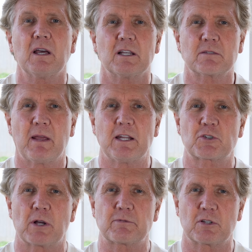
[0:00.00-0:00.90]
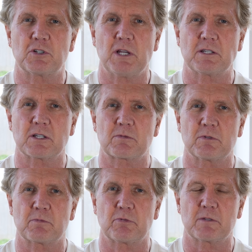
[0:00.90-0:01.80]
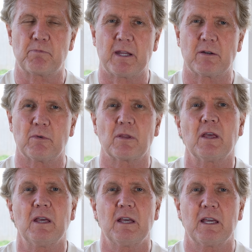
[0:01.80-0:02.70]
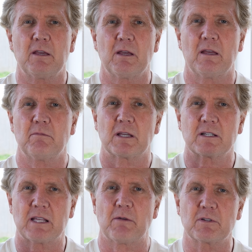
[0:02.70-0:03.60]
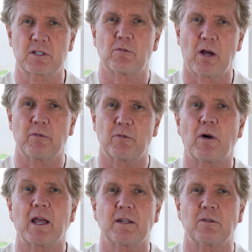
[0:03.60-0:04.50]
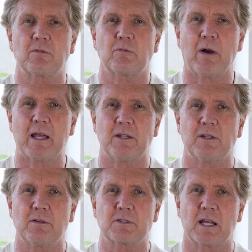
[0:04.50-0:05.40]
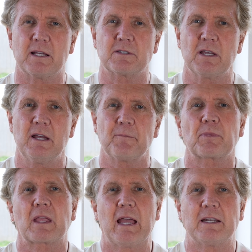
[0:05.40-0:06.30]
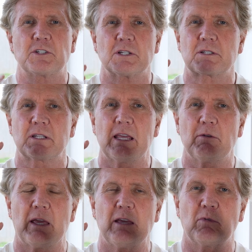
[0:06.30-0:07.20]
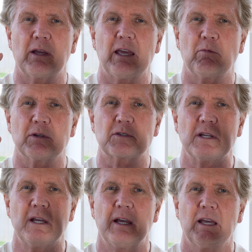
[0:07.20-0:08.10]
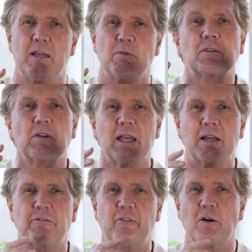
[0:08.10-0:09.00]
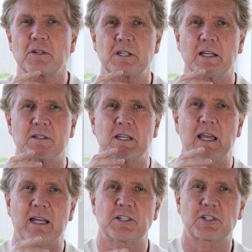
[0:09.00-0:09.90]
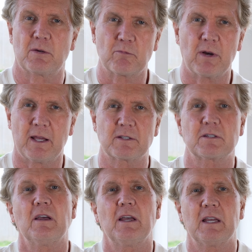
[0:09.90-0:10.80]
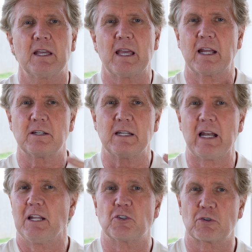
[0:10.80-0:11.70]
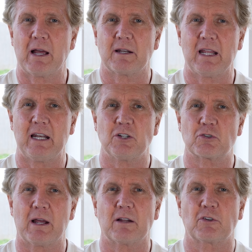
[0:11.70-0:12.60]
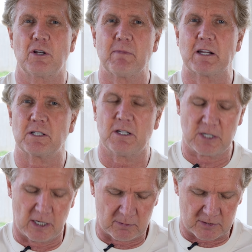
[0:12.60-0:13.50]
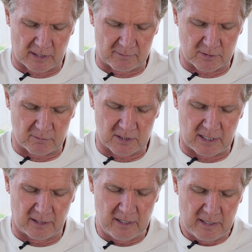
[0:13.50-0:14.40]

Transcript: as many stripes as Jesus was was beaten with, he, because that was the Roman way way in those days. And just he he he was he was he had fastings, he had shipwrecks, he had nearly drowned, nearly drowned. Could you imagine the terrible times he was in?